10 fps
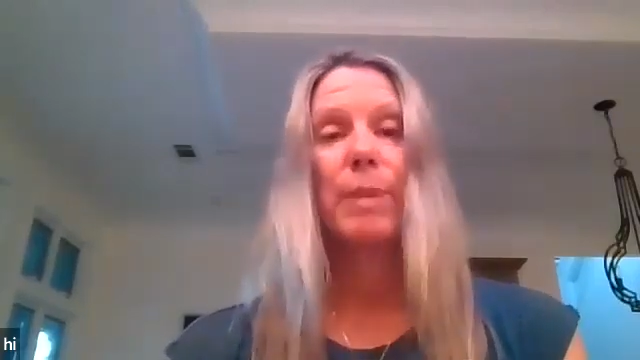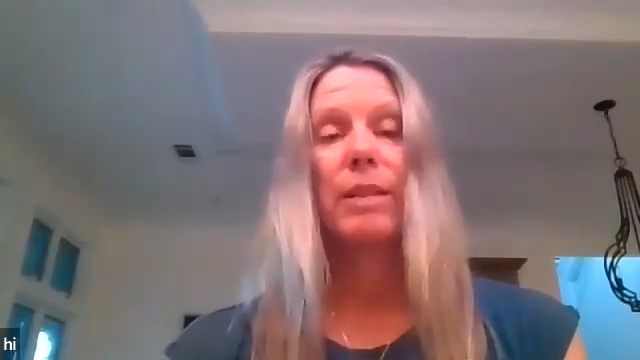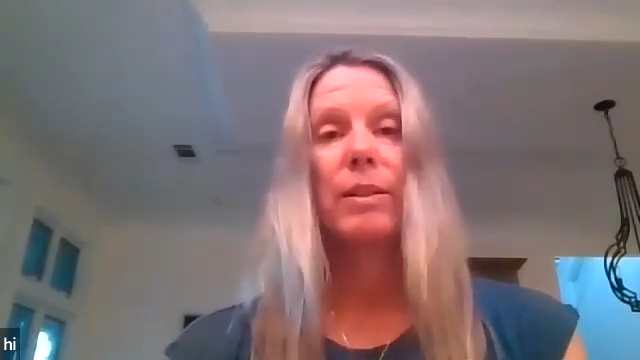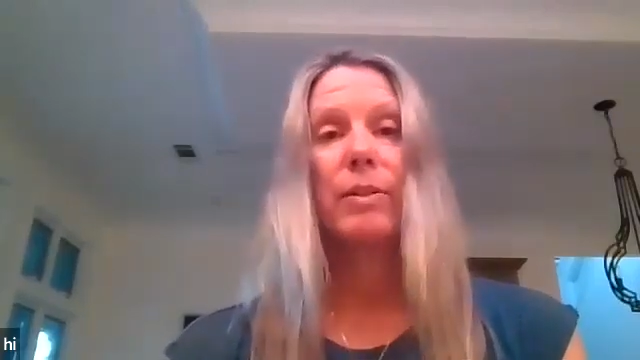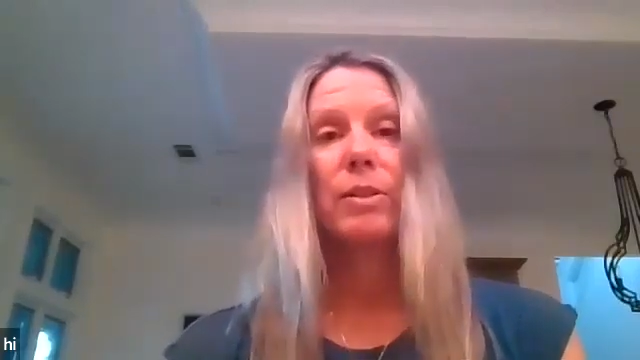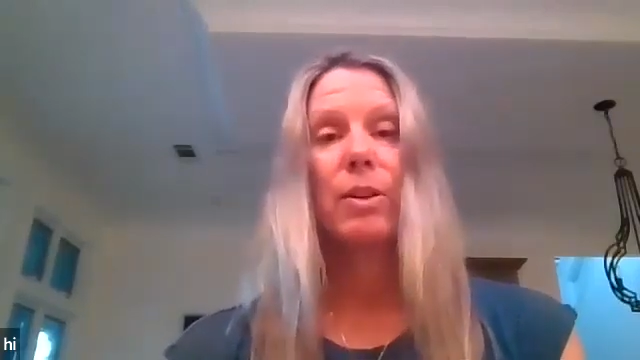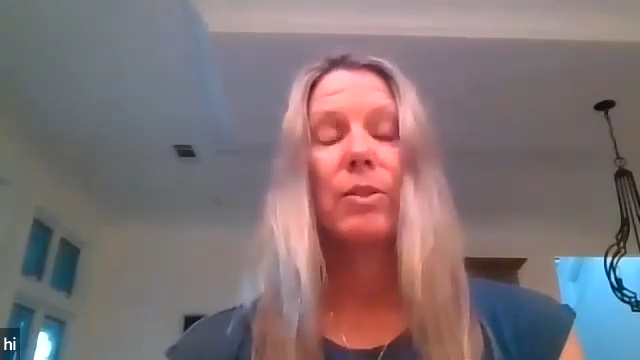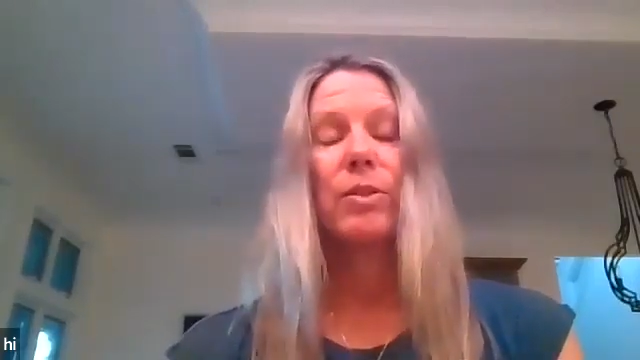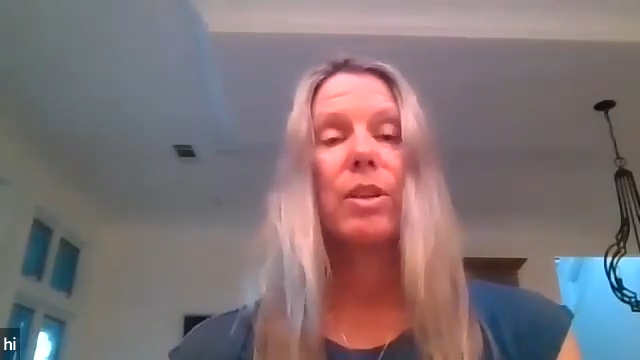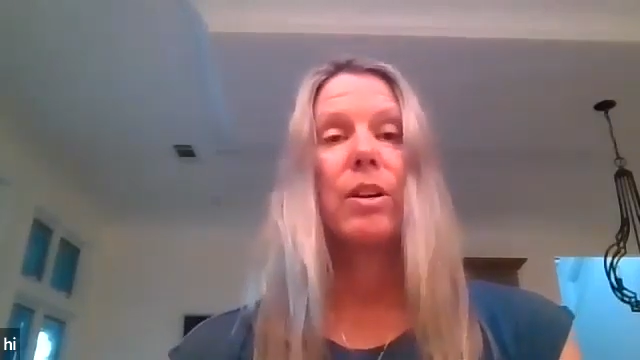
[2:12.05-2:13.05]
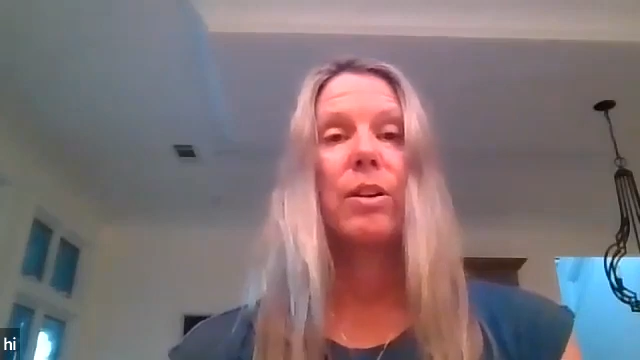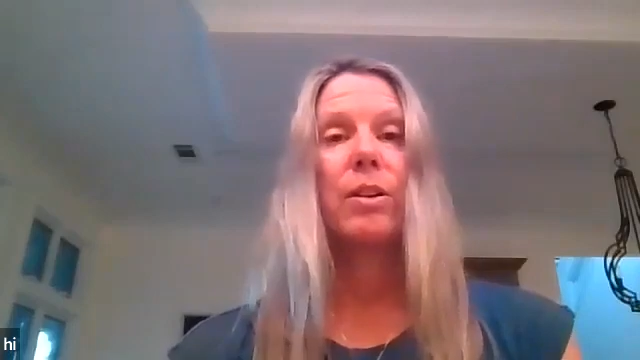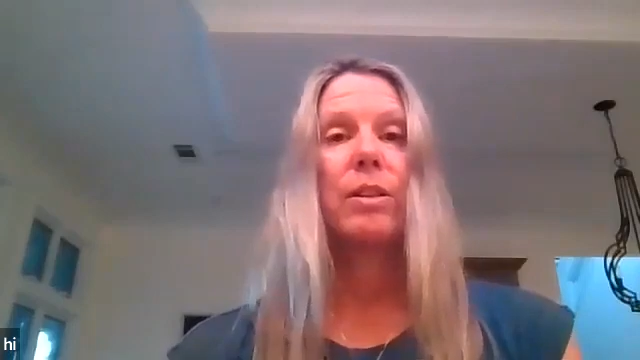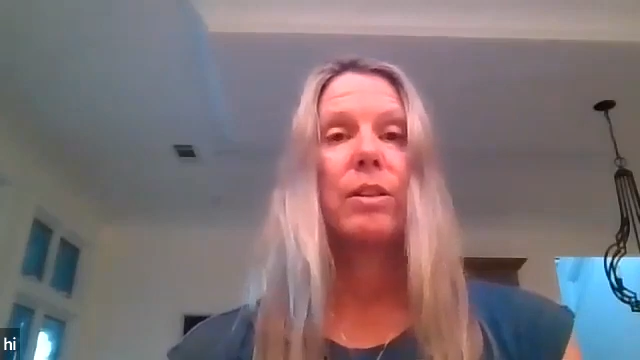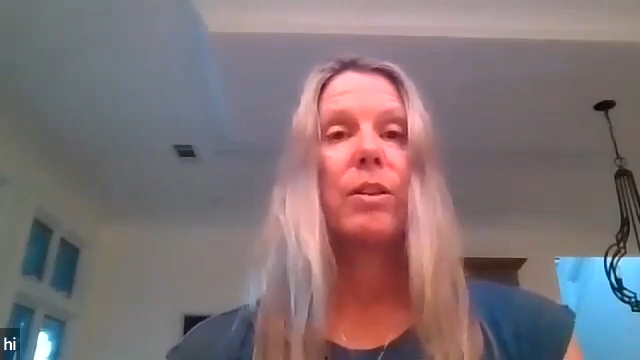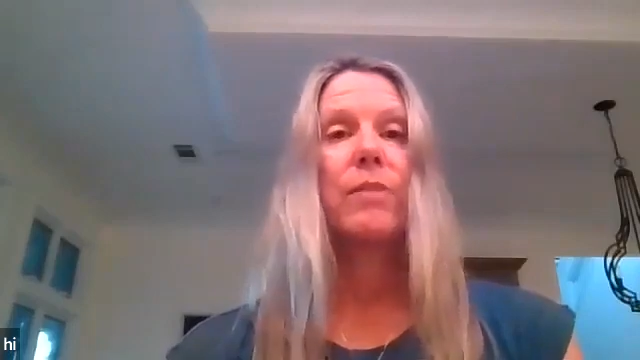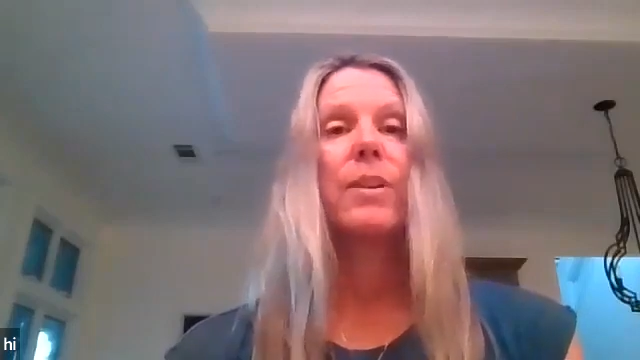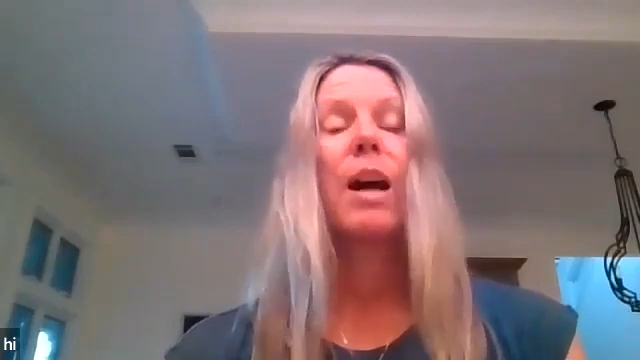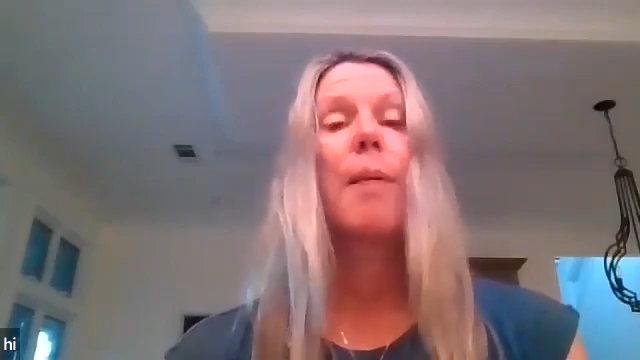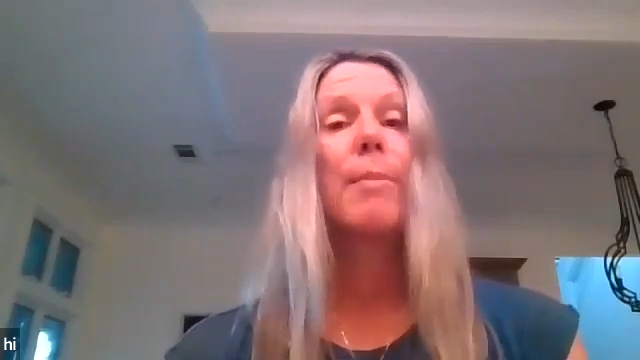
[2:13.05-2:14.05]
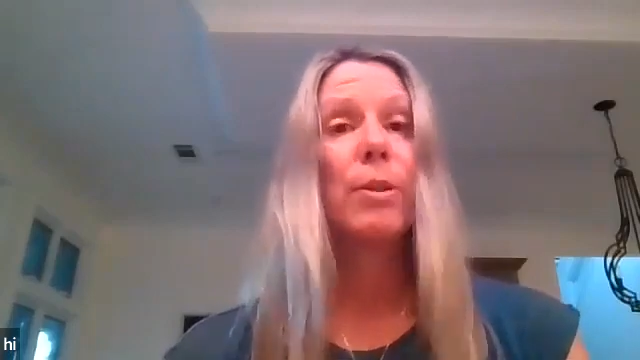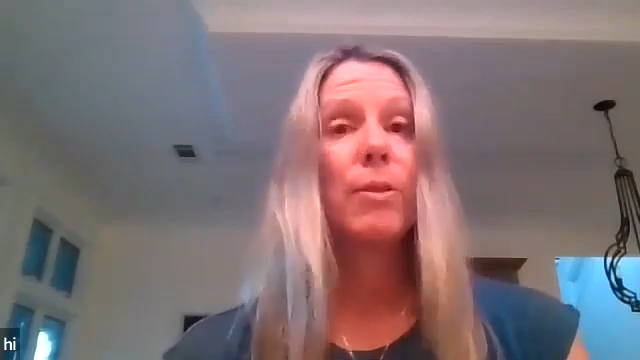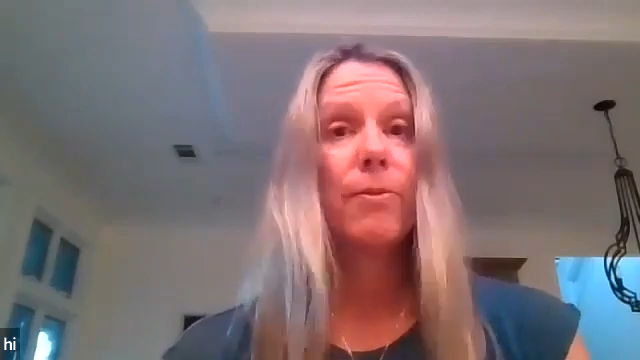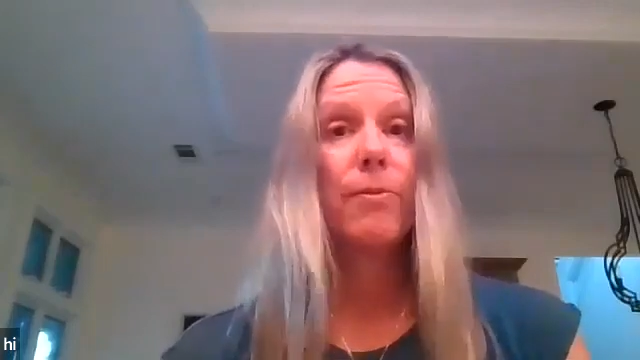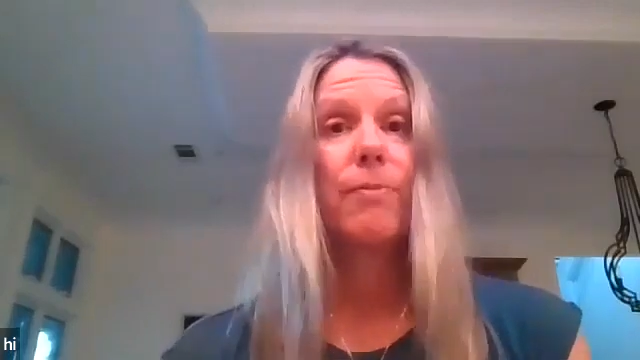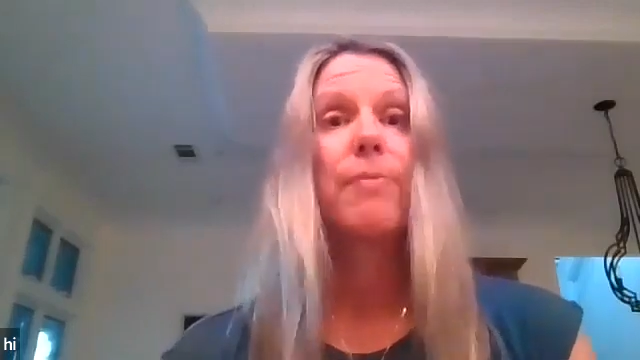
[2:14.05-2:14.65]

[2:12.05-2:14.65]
amazing results. They're phenomenal